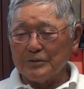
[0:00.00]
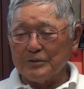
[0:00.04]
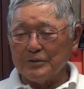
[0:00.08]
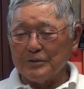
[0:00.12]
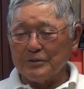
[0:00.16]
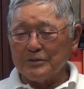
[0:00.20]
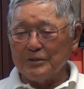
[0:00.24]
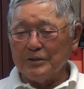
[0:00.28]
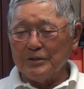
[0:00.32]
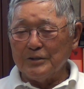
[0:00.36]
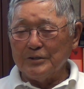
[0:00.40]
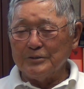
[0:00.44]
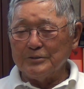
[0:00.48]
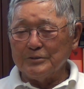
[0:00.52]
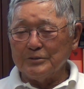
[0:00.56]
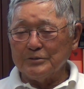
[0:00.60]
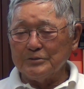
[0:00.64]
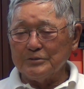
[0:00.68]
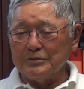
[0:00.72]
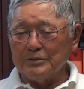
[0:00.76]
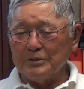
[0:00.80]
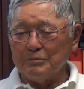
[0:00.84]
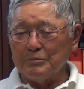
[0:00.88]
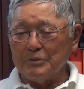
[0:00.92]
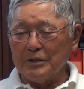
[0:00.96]

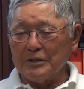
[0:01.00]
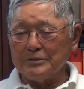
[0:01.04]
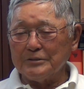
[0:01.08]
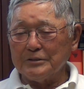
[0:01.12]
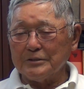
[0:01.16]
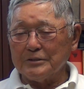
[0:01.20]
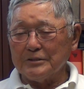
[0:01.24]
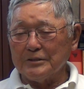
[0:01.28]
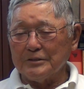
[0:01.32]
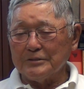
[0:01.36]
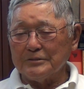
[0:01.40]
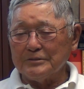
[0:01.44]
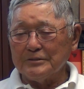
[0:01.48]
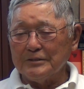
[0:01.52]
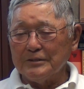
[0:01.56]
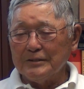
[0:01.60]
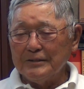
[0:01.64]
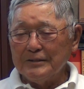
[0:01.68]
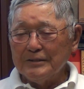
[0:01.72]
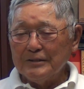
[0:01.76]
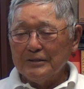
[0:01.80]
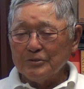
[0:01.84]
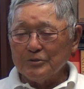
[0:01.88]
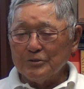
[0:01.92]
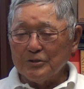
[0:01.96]
Caucasians and Mexicans
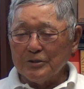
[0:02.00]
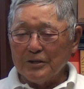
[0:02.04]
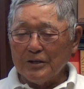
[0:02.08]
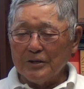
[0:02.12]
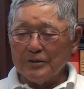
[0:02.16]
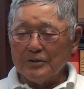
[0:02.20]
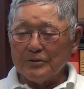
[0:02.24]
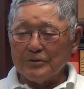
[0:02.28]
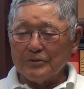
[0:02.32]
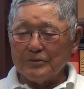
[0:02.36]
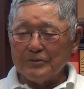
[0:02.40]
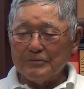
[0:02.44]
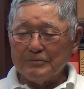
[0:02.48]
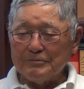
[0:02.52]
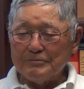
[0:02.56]
together.